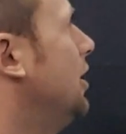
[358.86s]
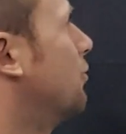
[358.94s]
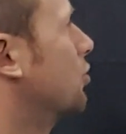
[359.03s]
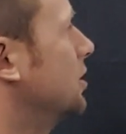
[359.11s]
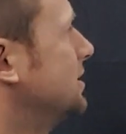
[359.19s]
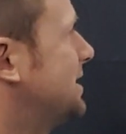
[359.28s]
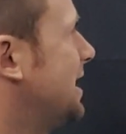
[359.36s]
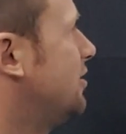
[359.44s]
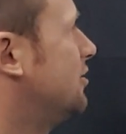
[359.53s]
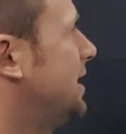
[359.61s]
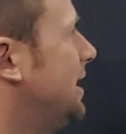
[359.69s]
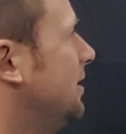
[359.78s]
and we're going to say
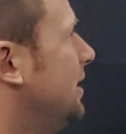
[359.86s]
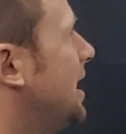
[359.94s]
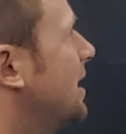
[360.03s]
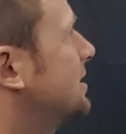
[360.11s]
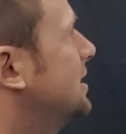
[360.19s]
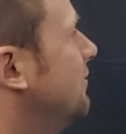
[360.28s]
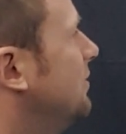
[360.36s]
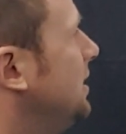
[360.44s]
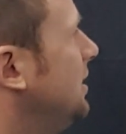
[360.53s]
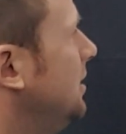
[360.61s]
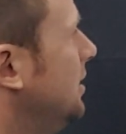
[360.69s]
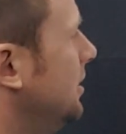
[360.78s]
your daily
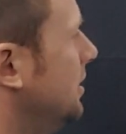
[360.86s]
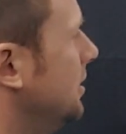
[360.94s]
activity